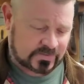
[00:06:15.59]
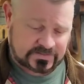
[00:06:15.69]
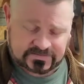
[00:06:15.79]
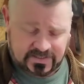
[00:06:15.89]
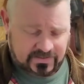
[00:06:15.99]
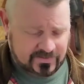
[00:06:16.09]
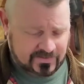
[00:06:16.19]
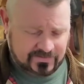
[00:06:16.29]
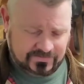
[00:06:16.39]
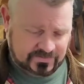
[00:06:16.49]
Next thing you
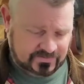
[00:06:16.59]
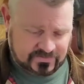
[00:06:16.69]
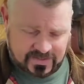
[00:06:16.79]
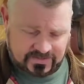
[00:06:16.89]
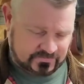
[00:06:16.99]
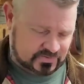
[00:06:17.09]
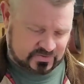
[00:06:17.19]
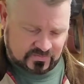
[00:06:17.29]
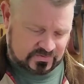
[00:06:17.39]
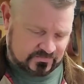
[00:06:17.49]
know, you're trying to
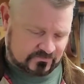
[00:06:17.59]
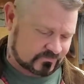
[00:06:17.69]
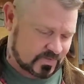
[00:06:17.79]
shoot some